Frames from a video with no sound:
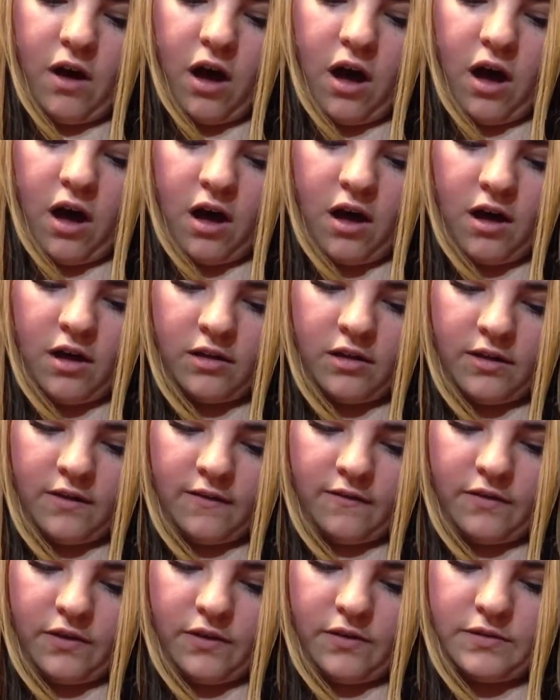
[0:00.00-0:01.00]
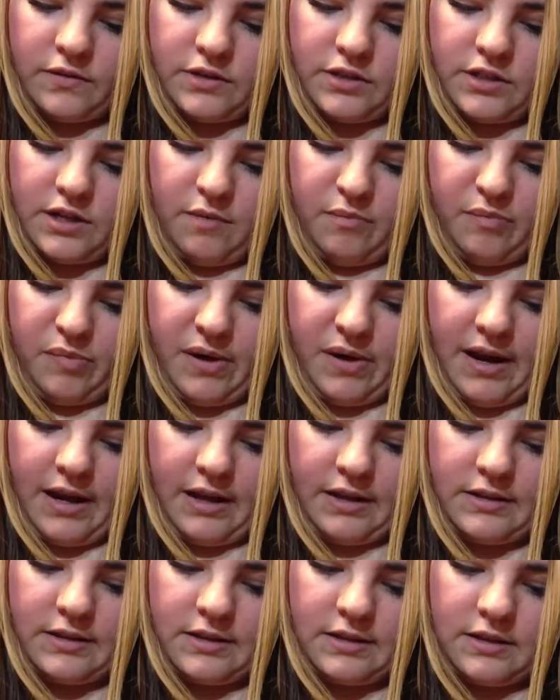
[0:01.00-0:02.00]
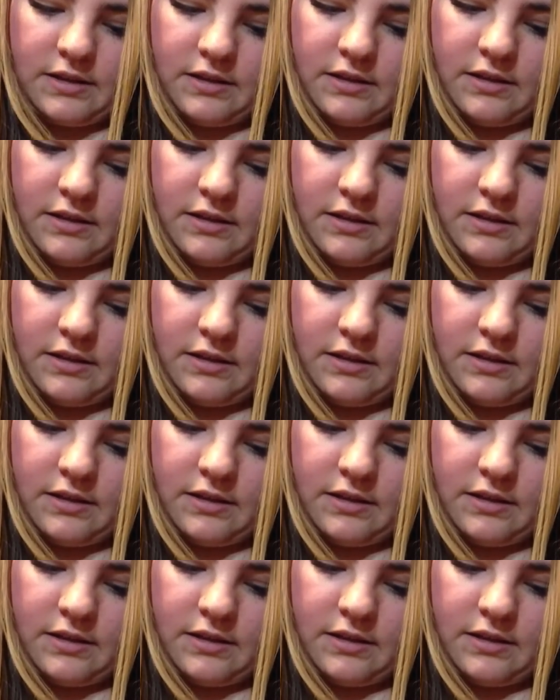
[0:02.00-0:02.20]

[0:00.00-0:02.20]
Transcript: all of those jump rings.